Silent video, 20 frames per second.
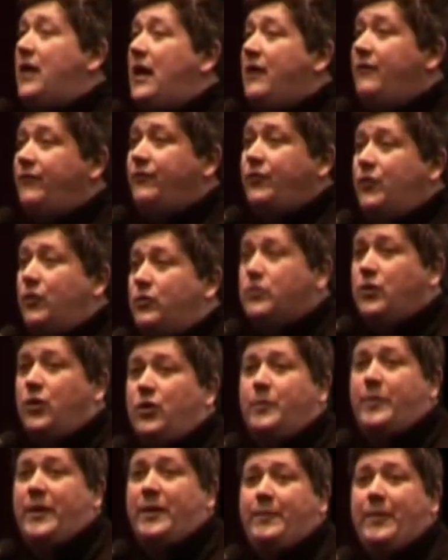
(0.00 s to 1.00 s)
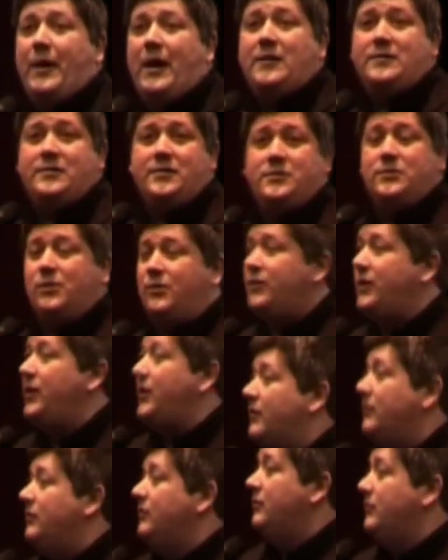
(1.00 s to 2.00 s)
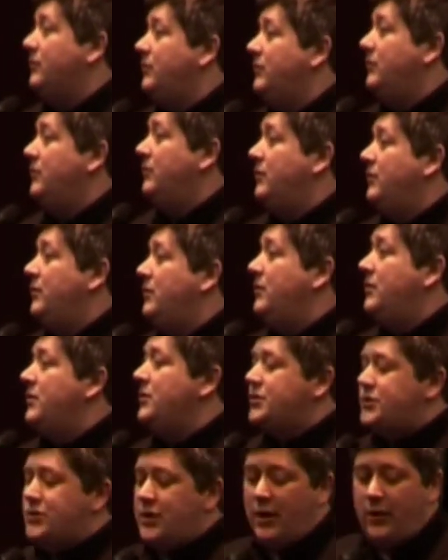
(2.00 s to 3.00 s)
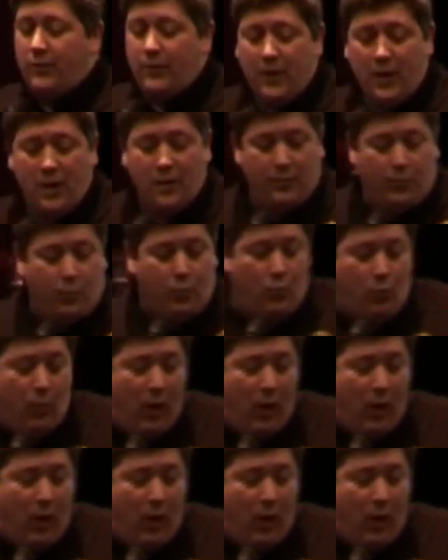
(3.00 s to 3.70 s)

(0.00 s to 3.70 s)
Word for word: have, go to all the big parties all year. So the